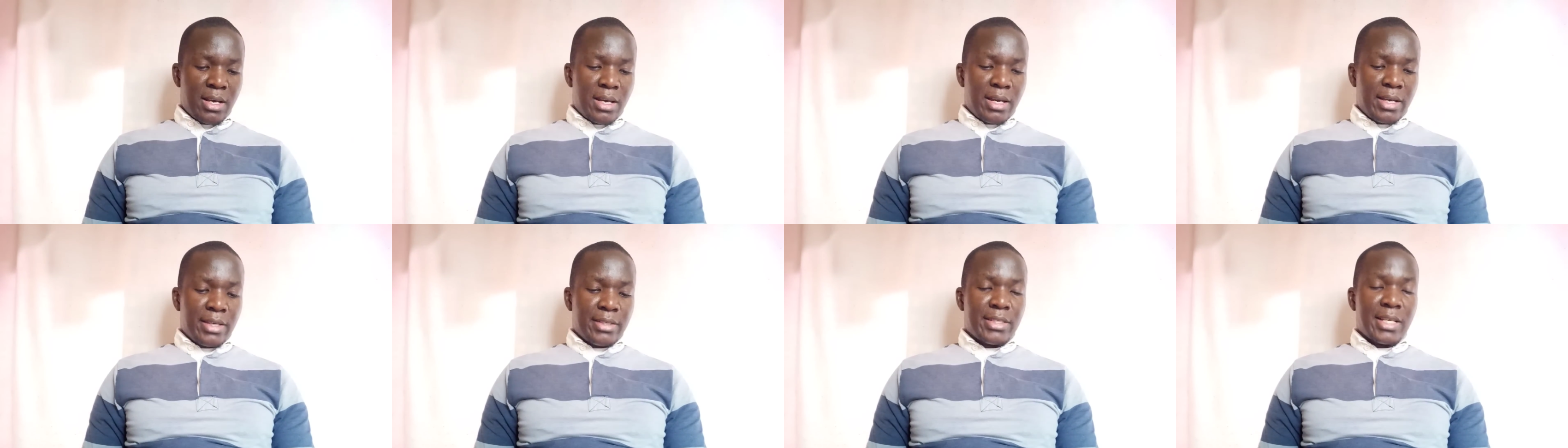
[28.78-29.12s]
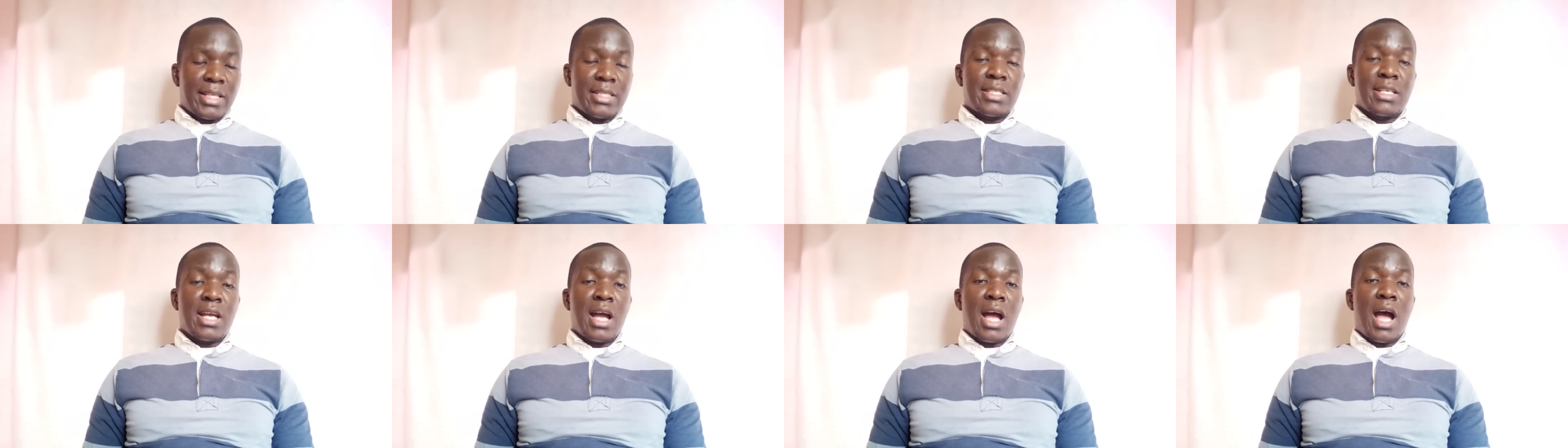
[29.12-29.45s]
is
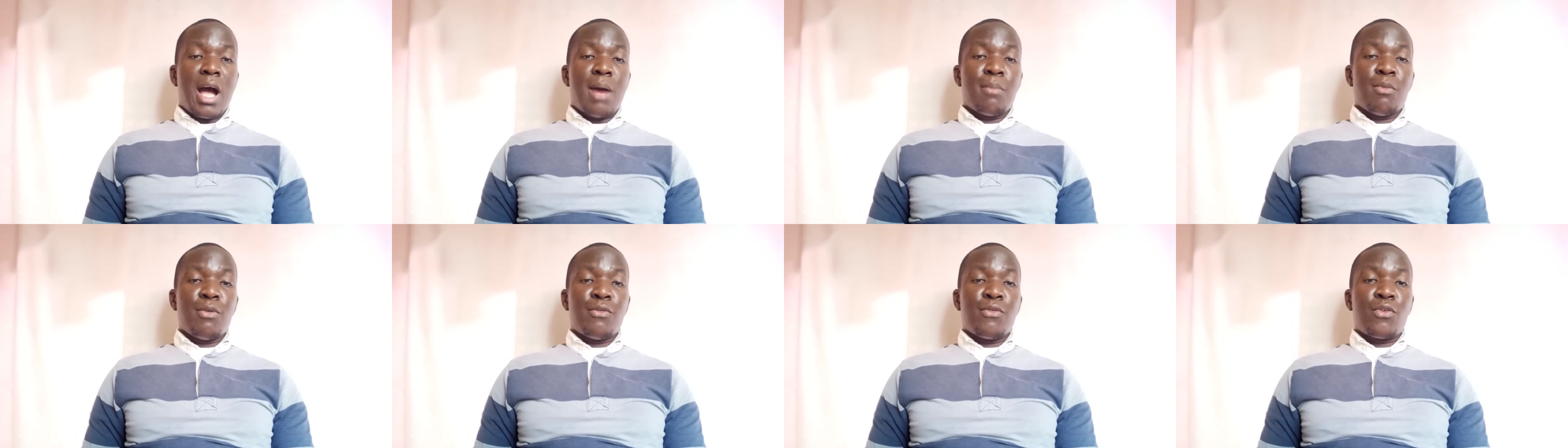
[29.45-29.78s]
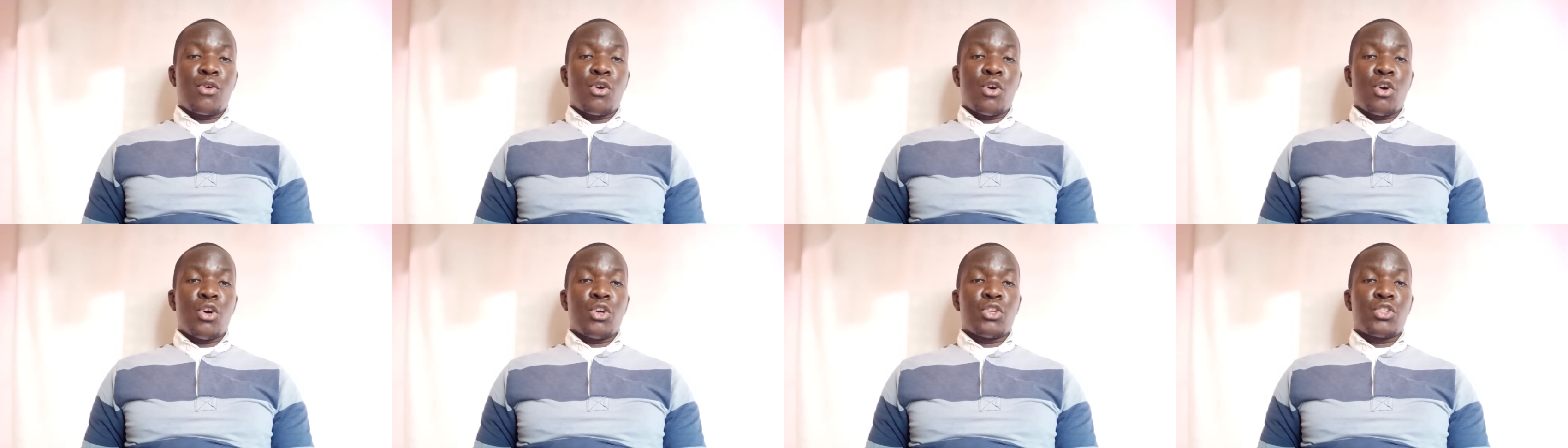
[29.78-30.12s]
a term, of
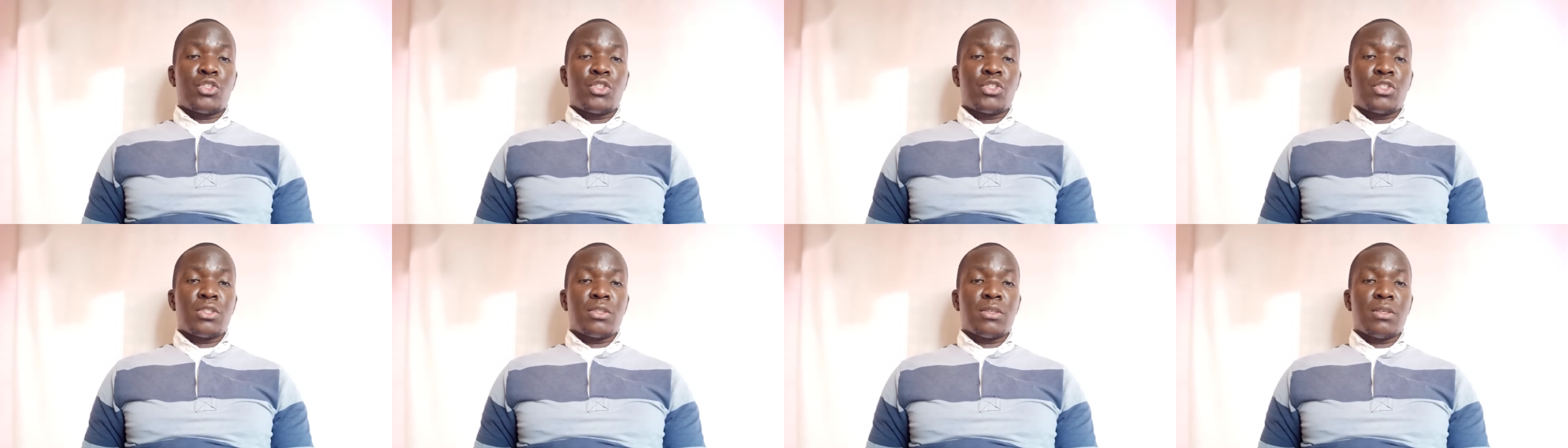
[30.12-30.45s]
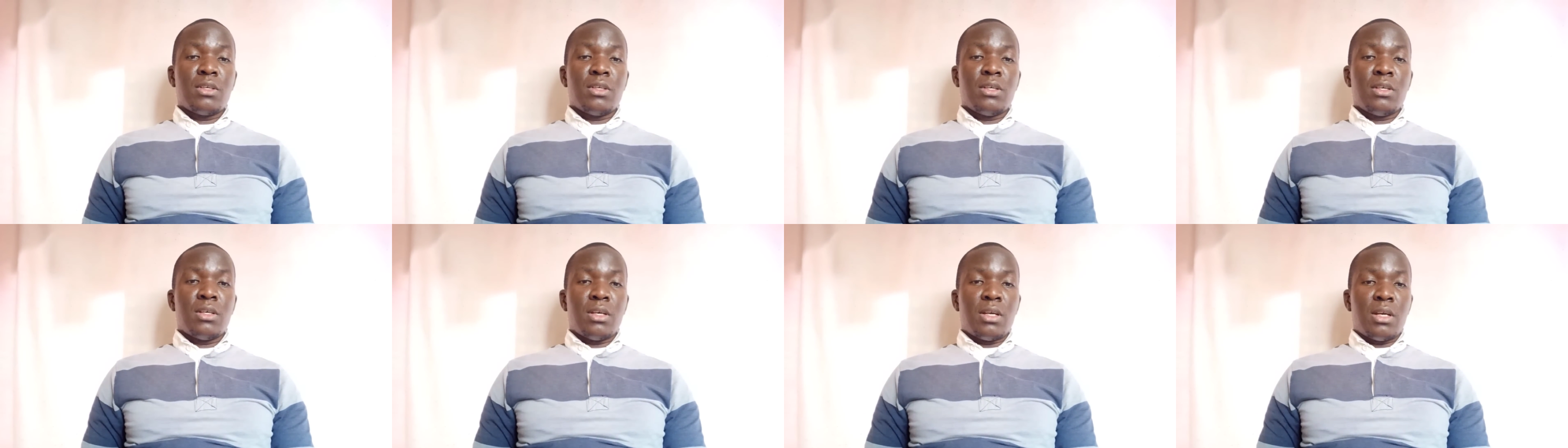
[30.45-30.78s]
course,
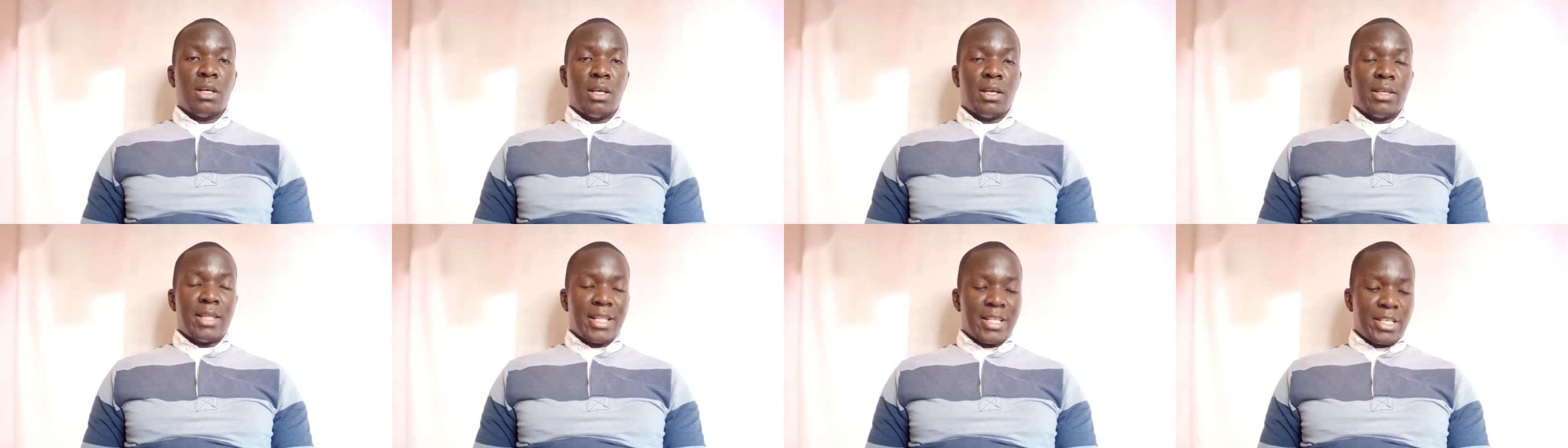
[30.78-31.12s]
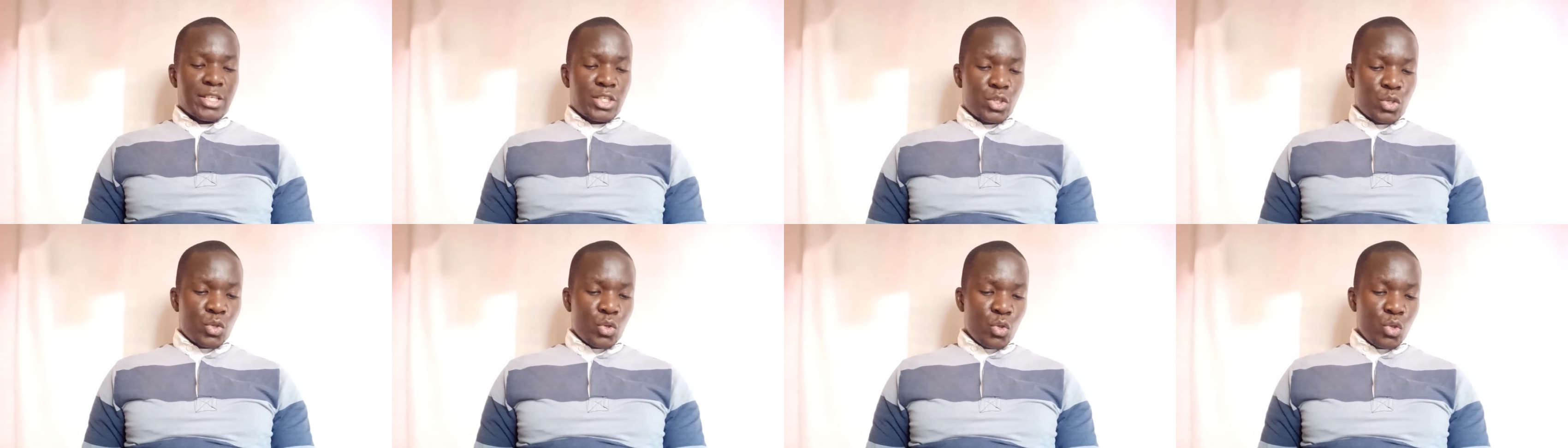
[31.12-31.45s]
that
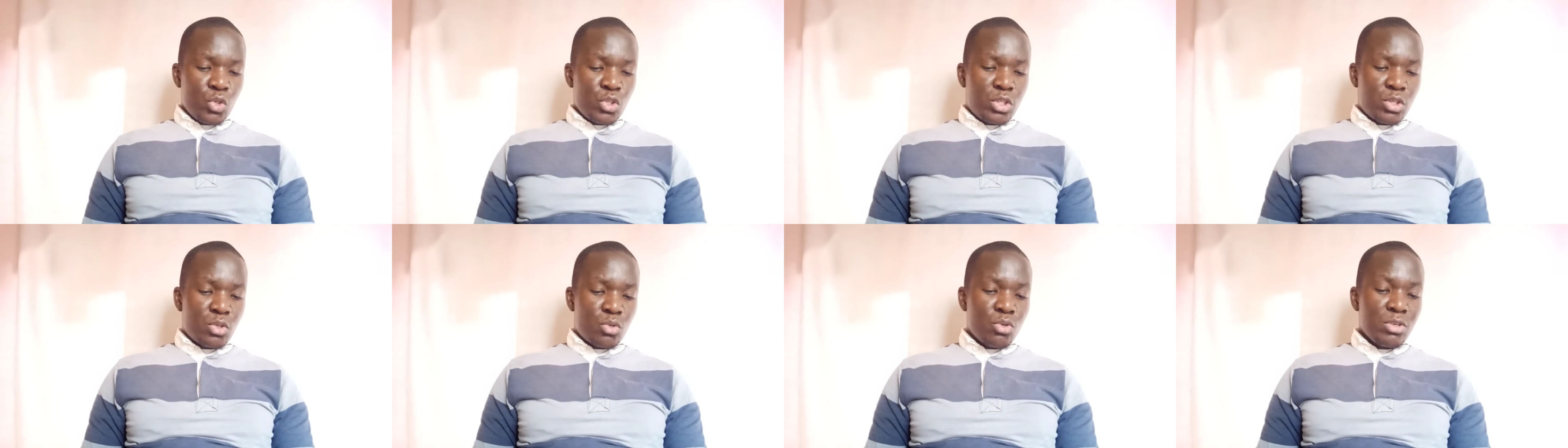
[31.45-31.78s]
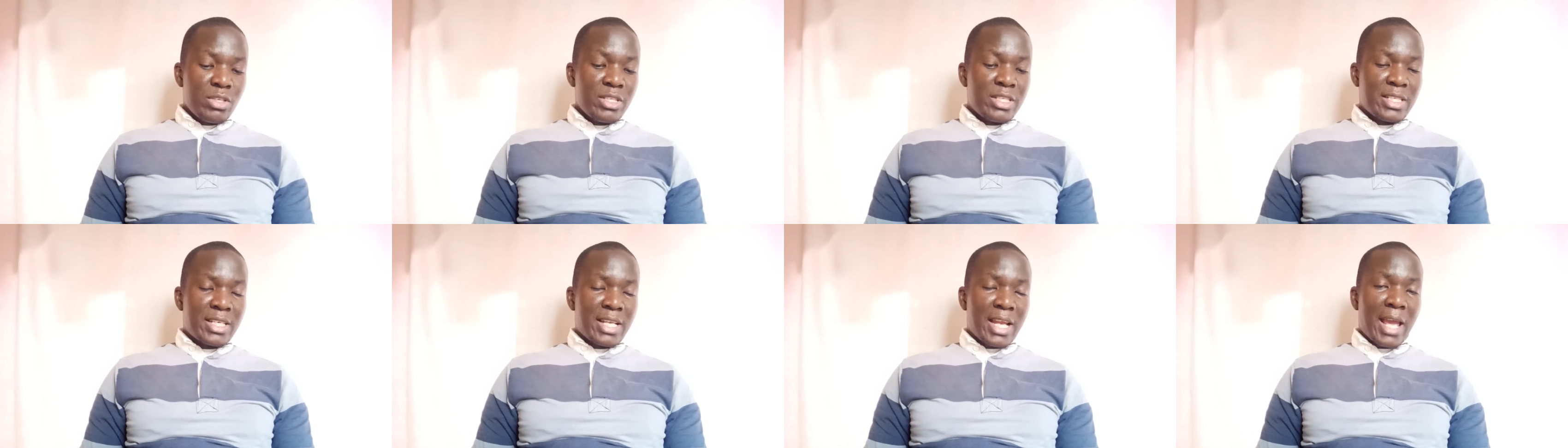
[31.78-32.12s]
is used to
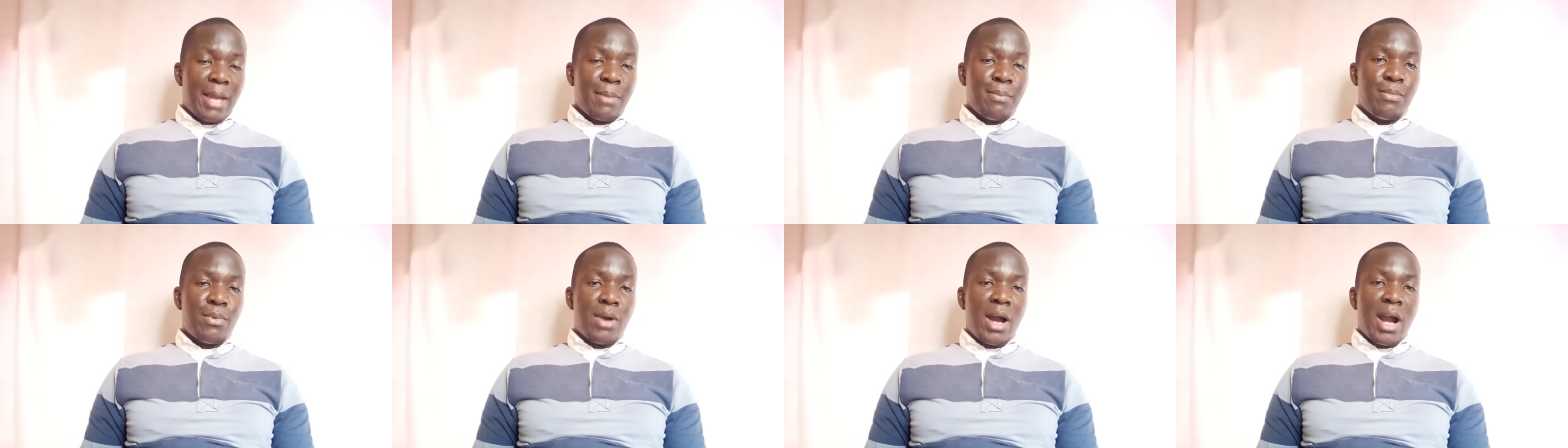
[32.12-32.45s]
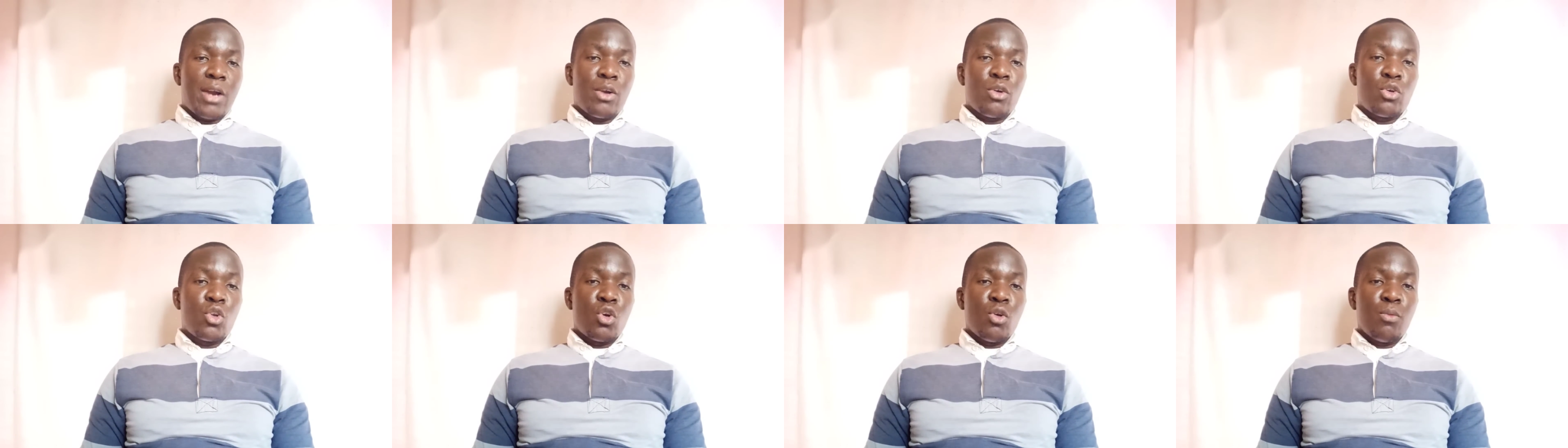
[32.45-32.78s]
describe
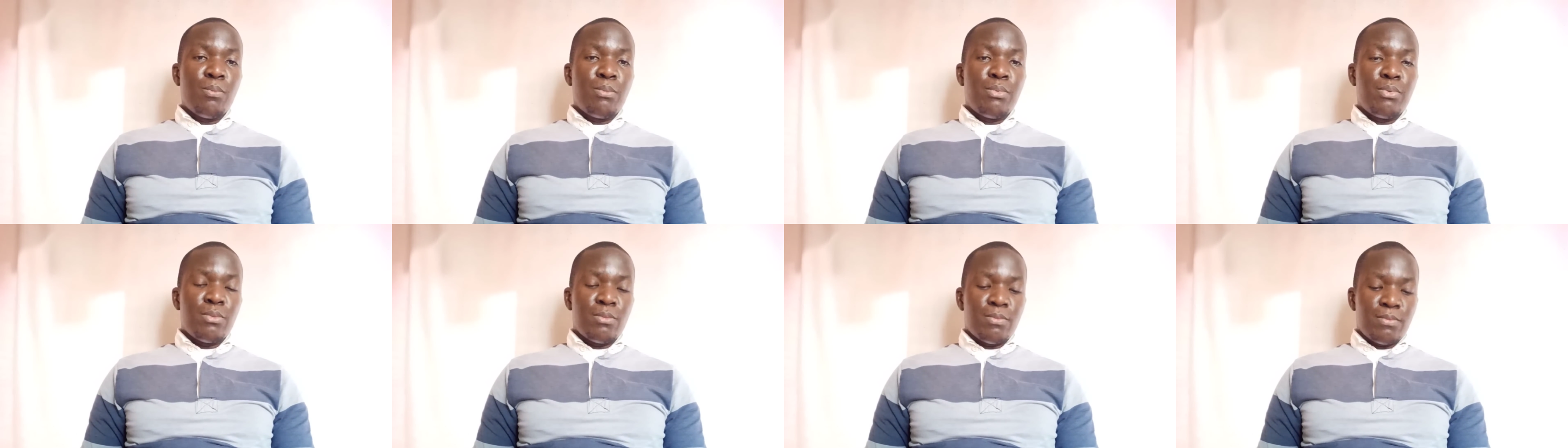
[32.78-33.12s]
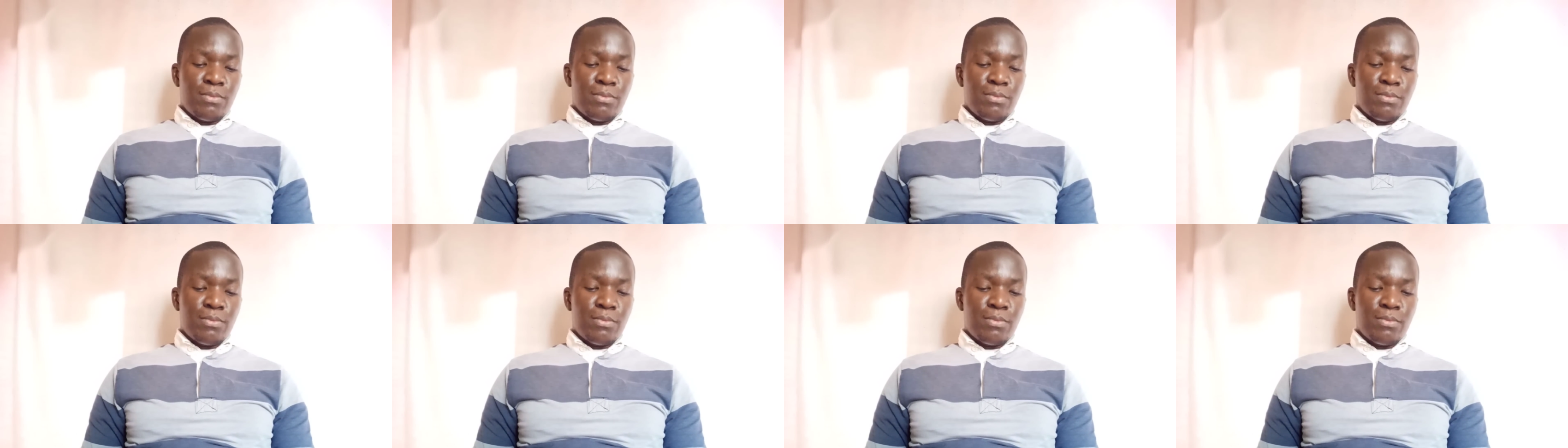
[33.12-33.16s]
a group